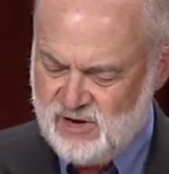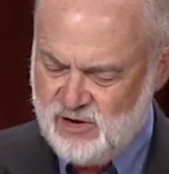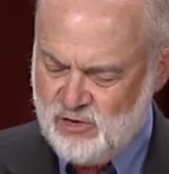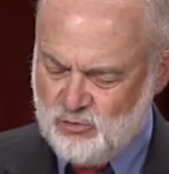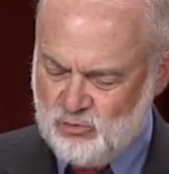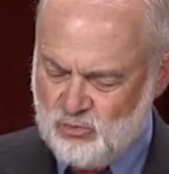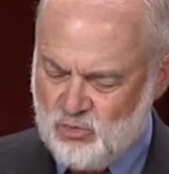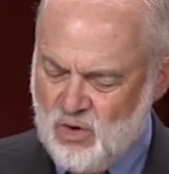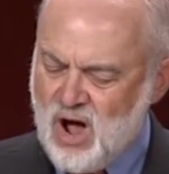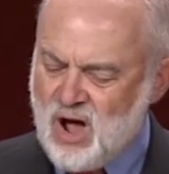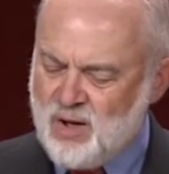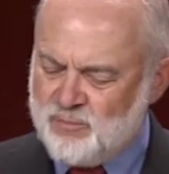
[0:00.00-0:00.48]

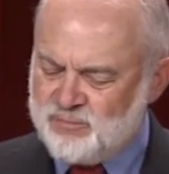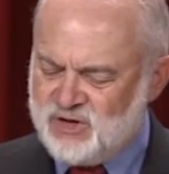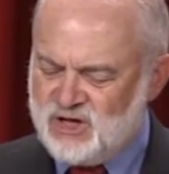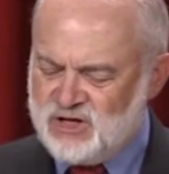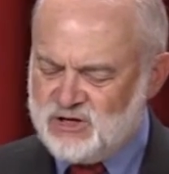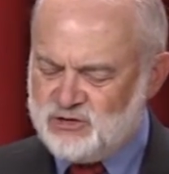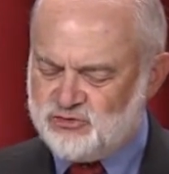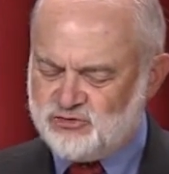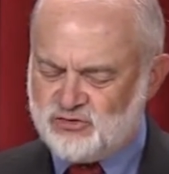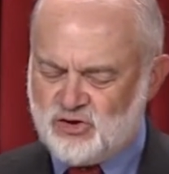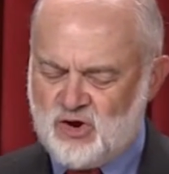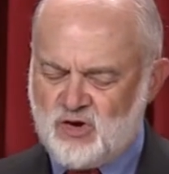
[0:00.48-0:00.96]

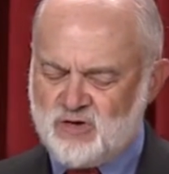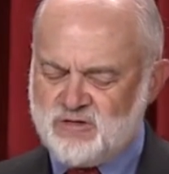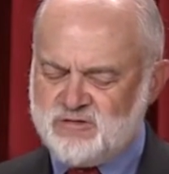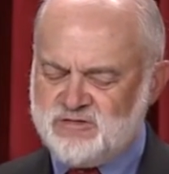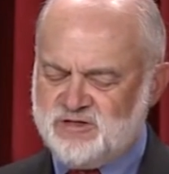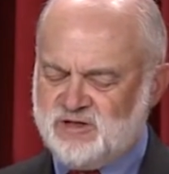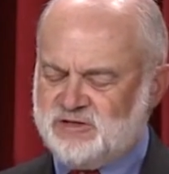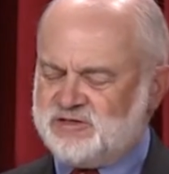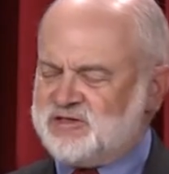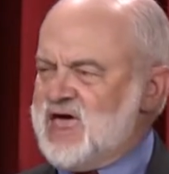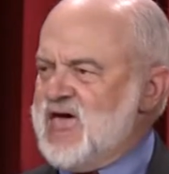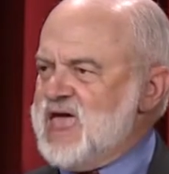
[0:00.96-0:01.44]
Romney turned
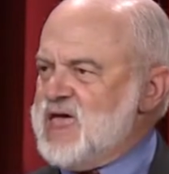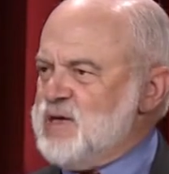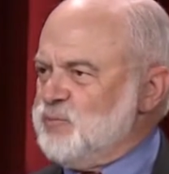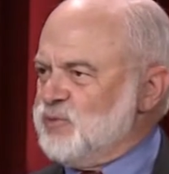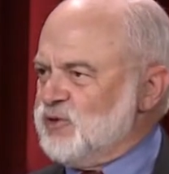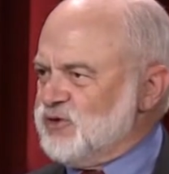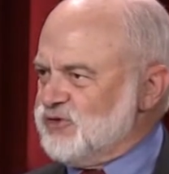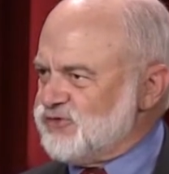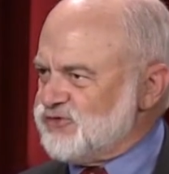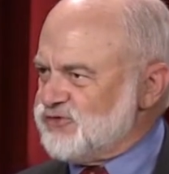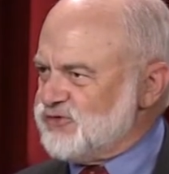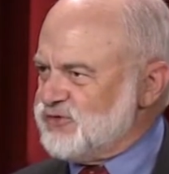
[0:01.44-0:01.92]
the
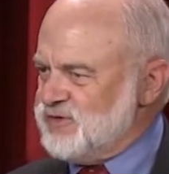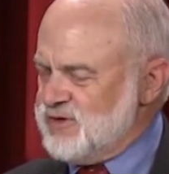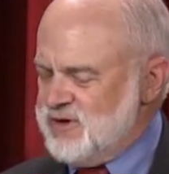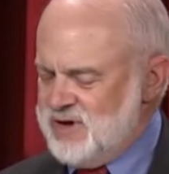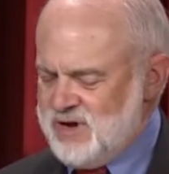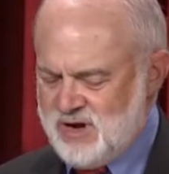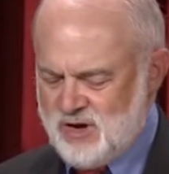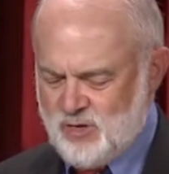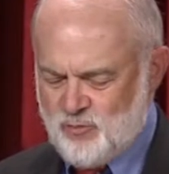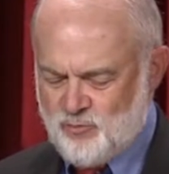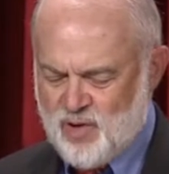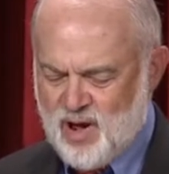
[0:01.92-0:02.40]
tables
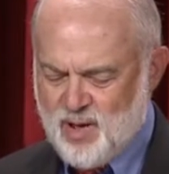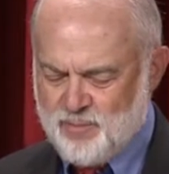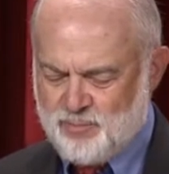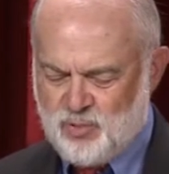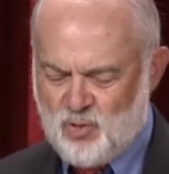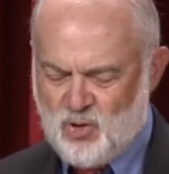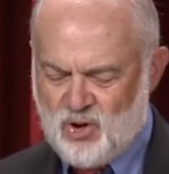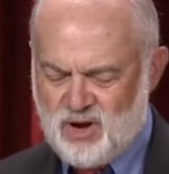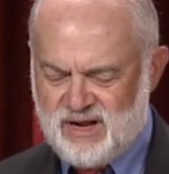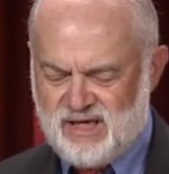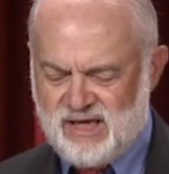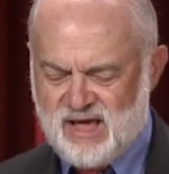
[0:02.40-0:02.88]
by
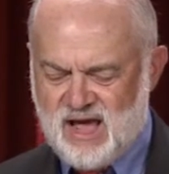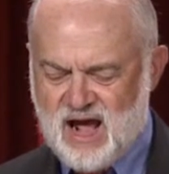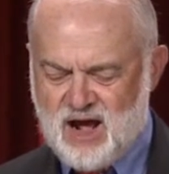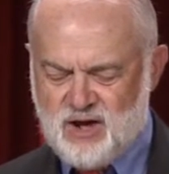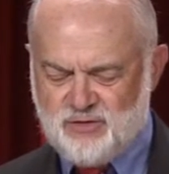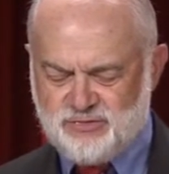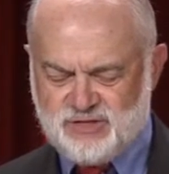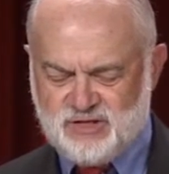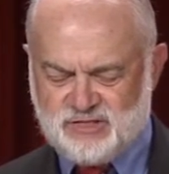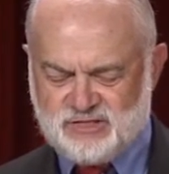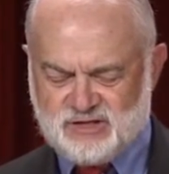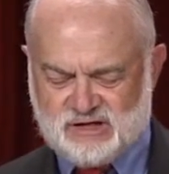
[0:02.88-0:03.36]
pointing
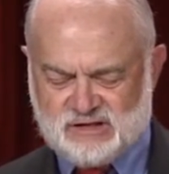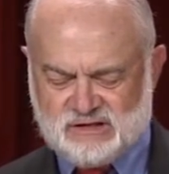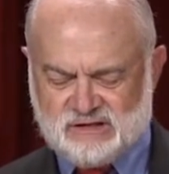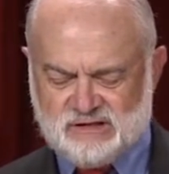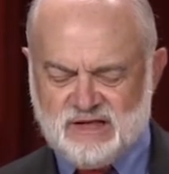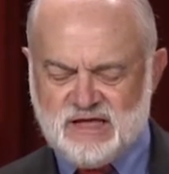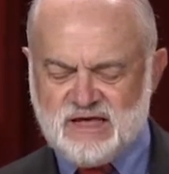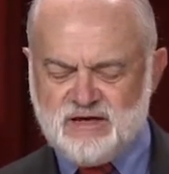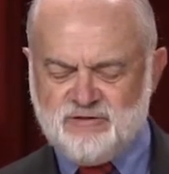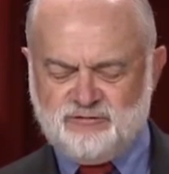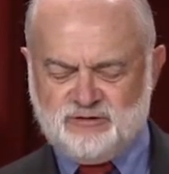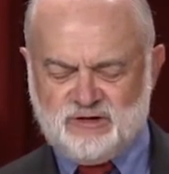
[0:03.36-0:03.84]
out that the
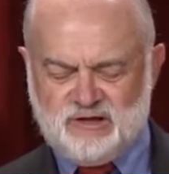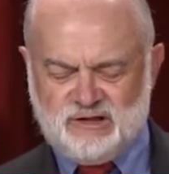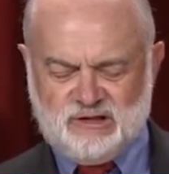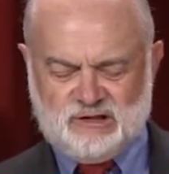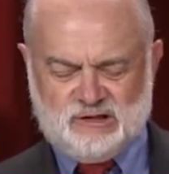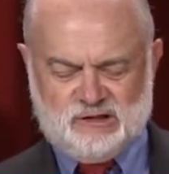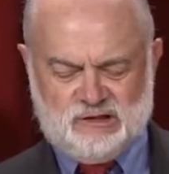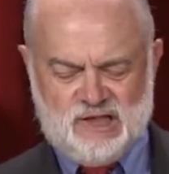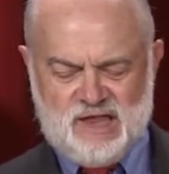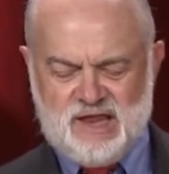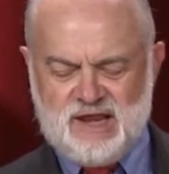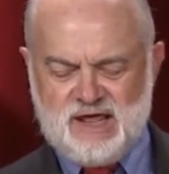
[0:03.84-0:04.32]
Cleveland
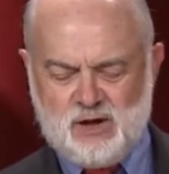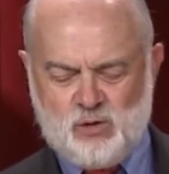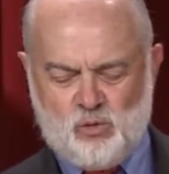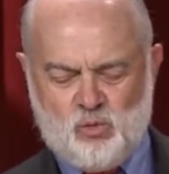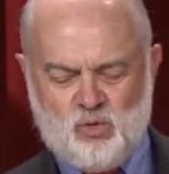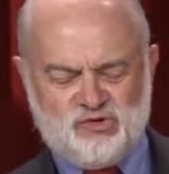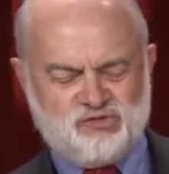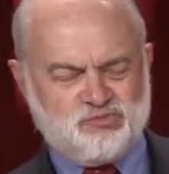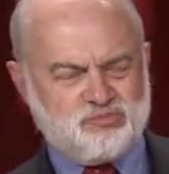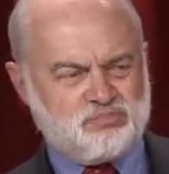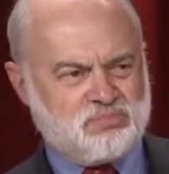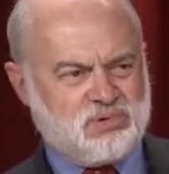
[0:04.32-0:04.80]
Clinic
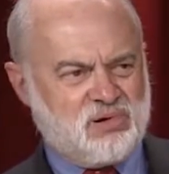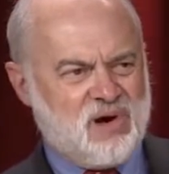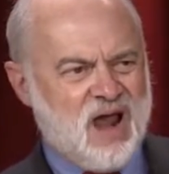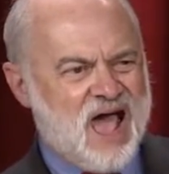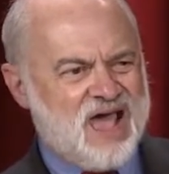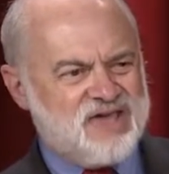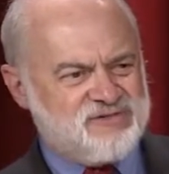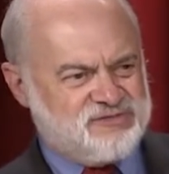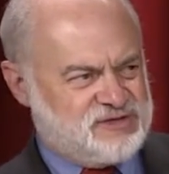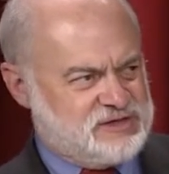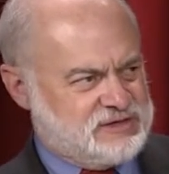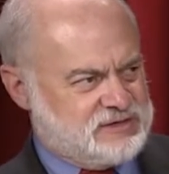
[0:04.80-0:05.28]
was
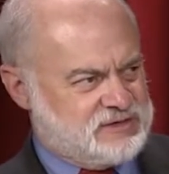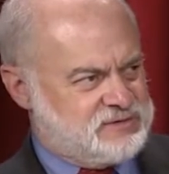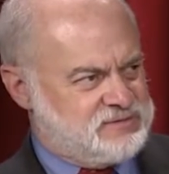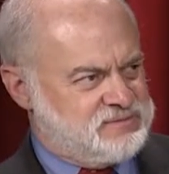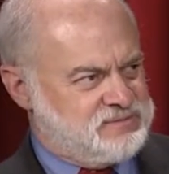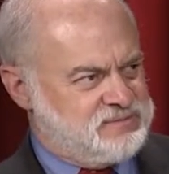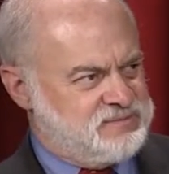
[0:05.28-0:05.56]
private,